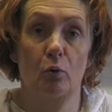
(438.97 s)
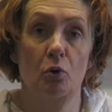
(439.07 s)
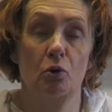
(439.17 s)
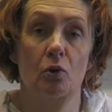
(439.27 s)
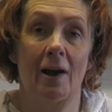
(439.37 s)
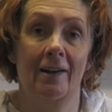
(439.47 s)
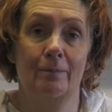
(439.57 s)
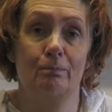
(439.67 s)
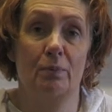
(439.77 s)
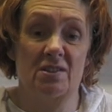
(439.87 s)
oil
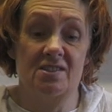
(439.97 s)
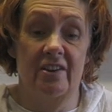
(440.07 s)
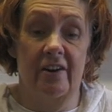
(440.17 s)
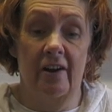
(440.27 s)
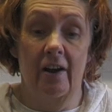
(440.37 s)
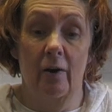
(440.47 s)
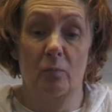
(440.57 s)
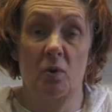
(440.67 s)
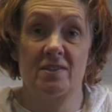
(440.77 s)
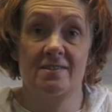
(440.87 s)
and butter
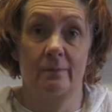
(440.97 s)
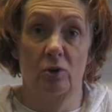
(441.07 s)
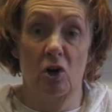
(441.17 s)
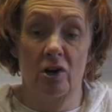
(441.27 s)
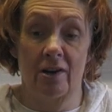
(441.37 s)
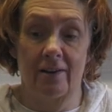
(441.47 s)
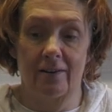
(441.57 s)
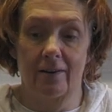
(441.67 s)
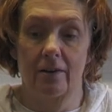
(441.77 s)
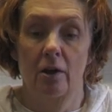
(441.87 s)
with some
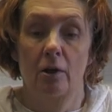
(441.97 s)
garlic.